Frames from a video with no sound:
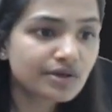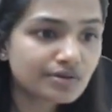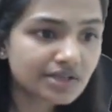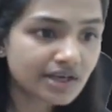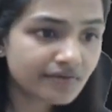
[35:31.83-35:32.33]

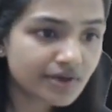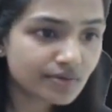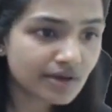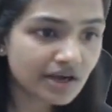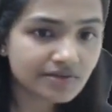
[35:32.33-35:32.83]
that we
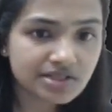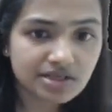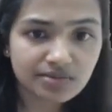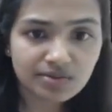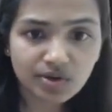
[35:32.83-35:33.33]
do have a
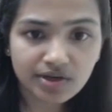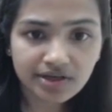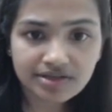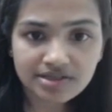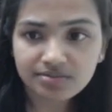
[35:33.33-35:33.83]
sigma bond
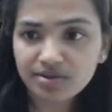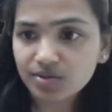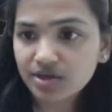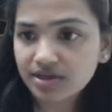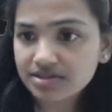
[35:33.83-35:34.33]
here, sigma
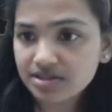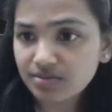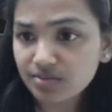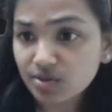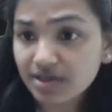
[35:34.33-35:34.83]
bond here,
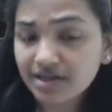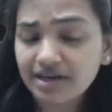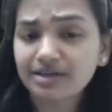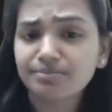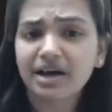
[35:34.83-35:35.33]
sigma bond here,
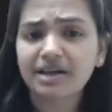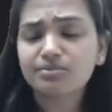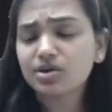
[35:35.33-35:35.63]
and the pi bond